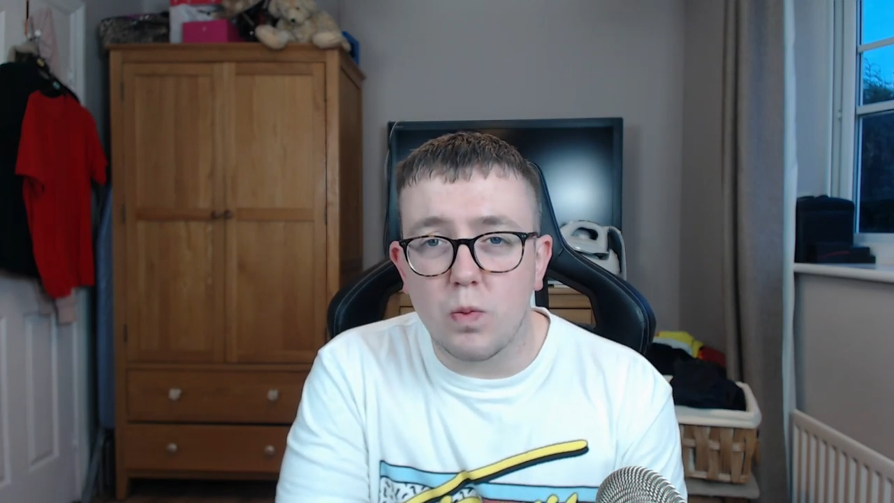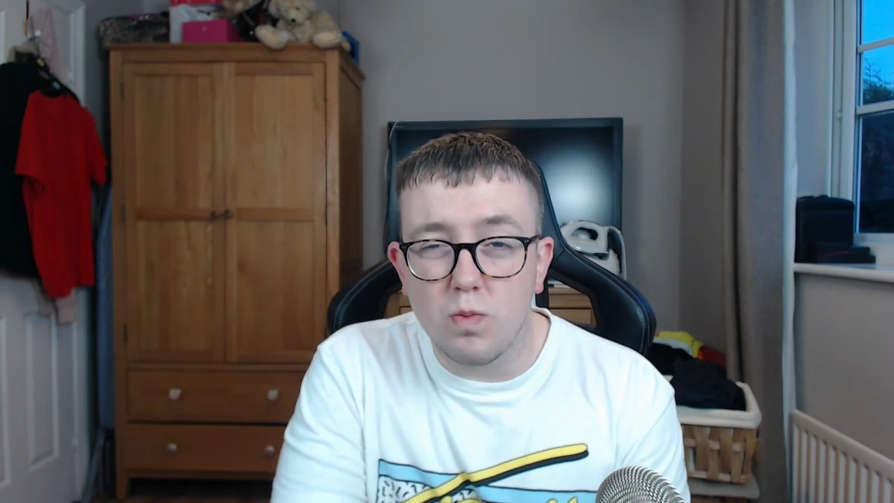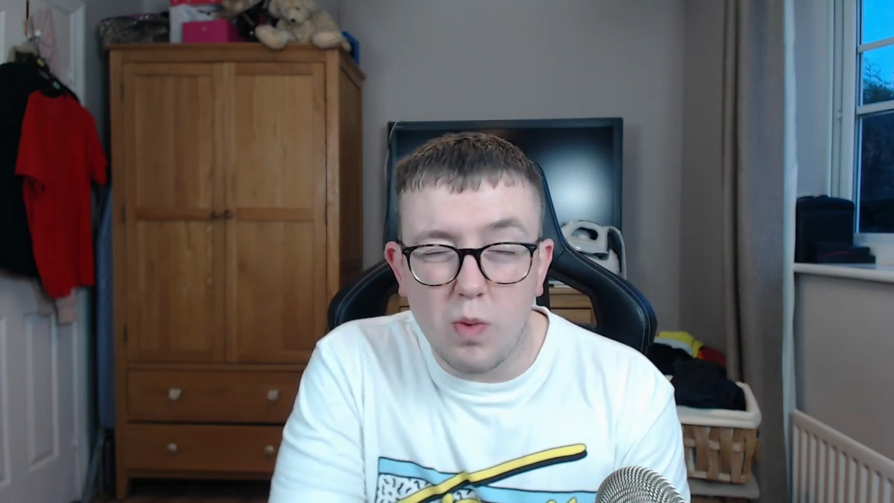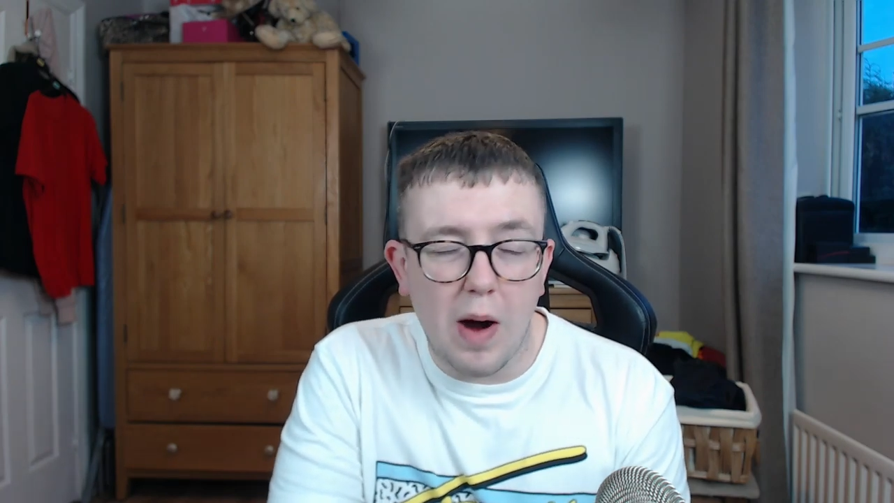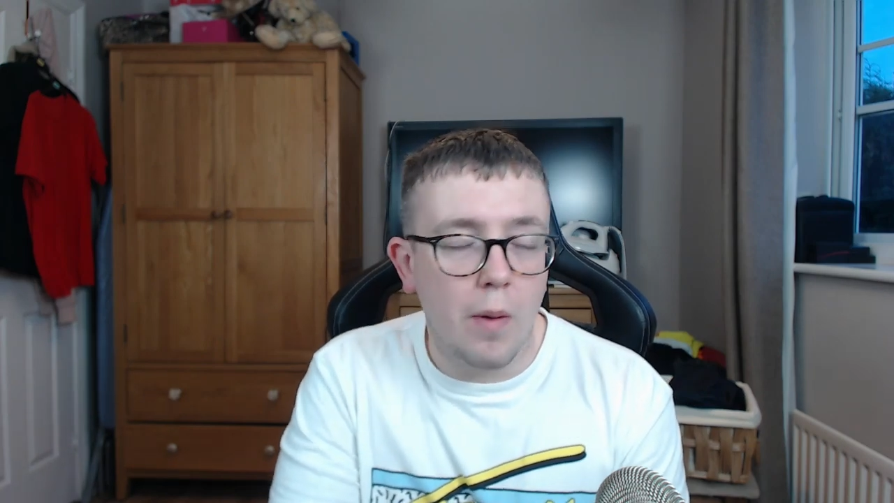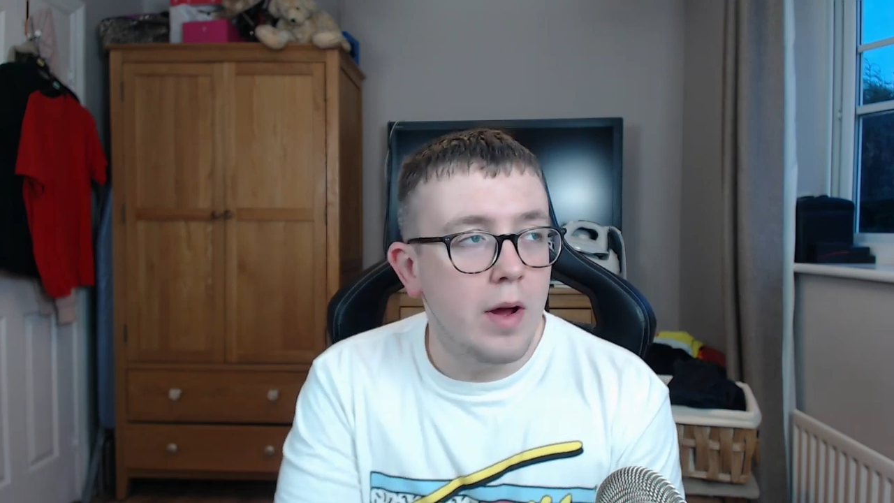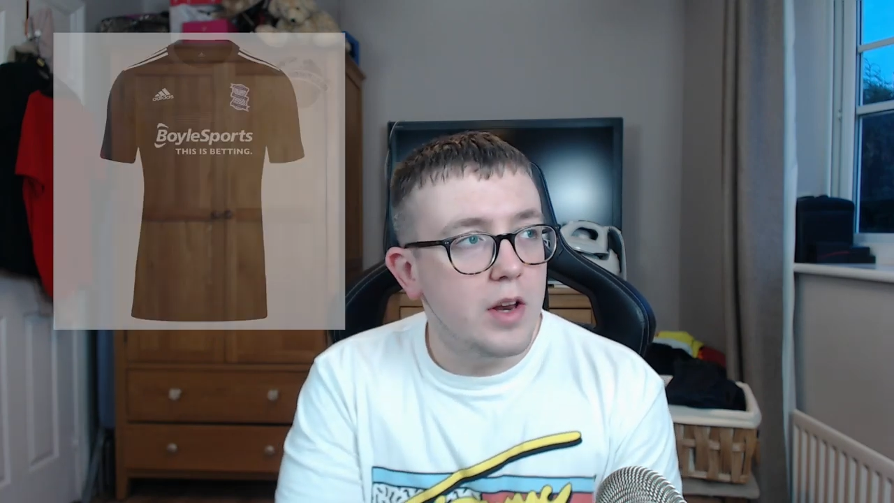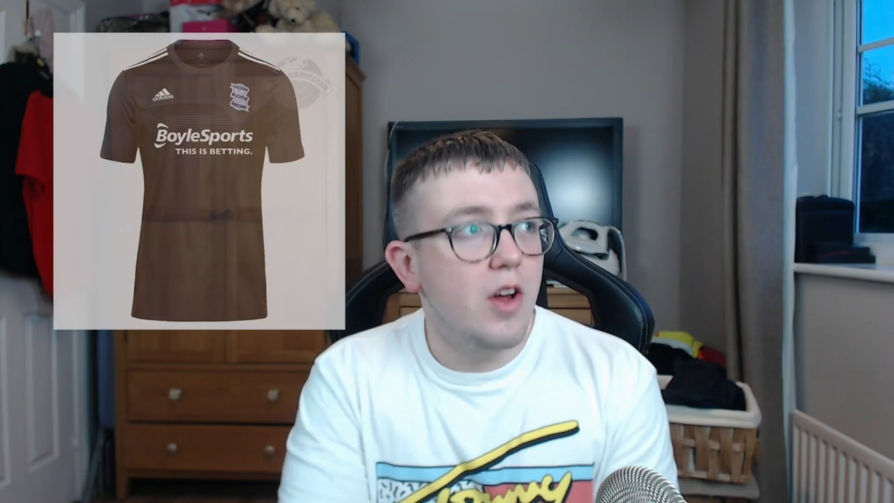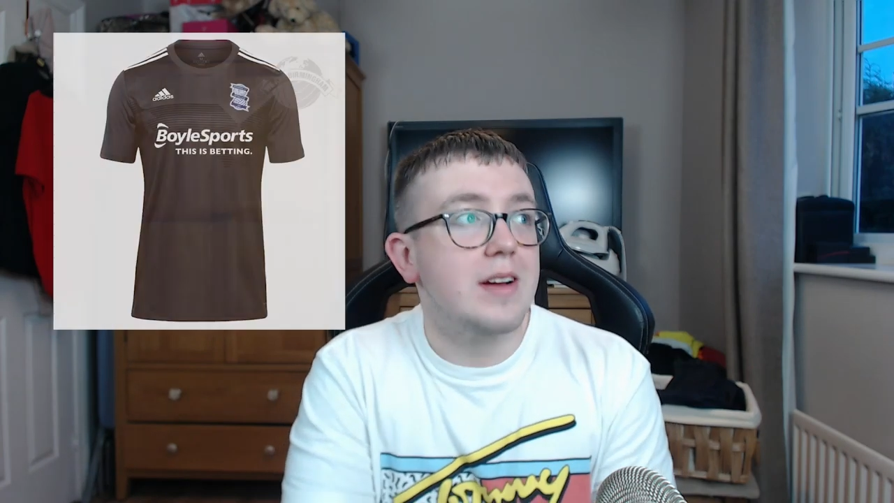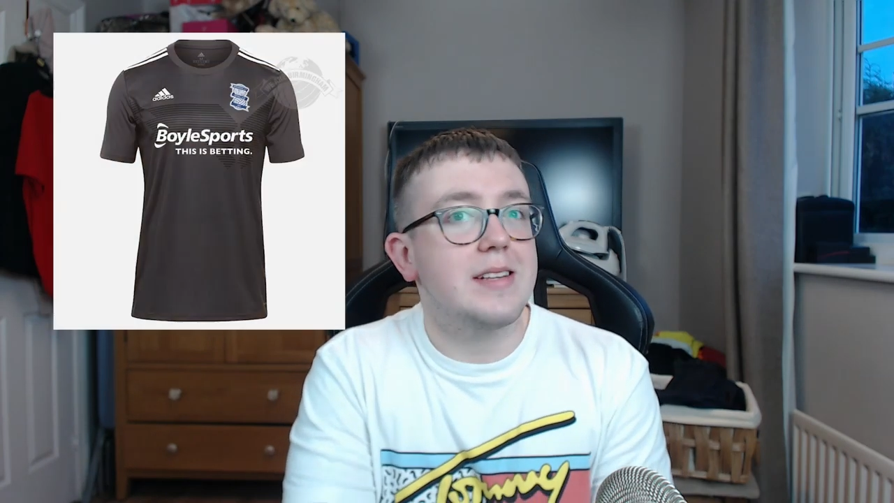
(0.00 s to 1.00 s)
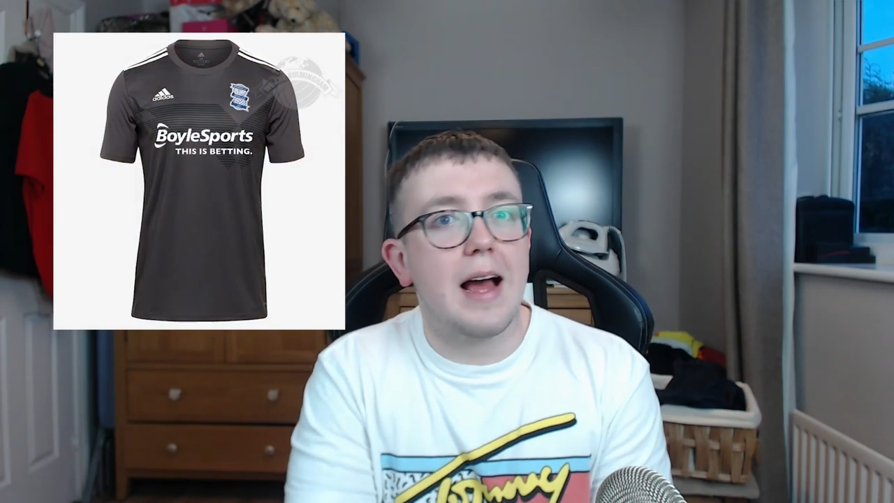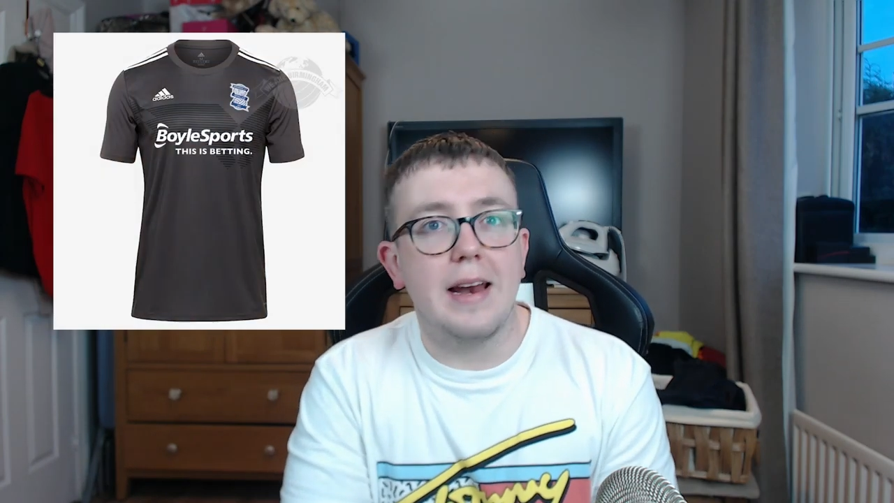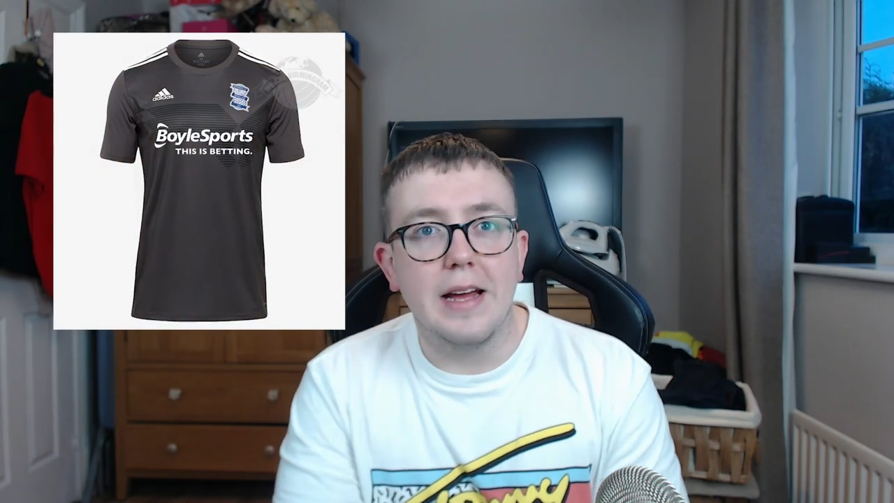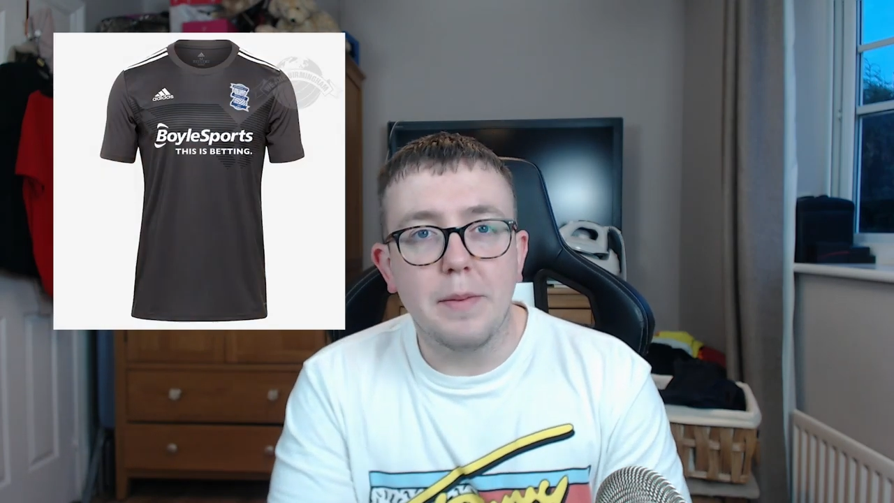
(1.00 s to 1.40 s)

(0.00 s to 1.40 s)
well, not exactly,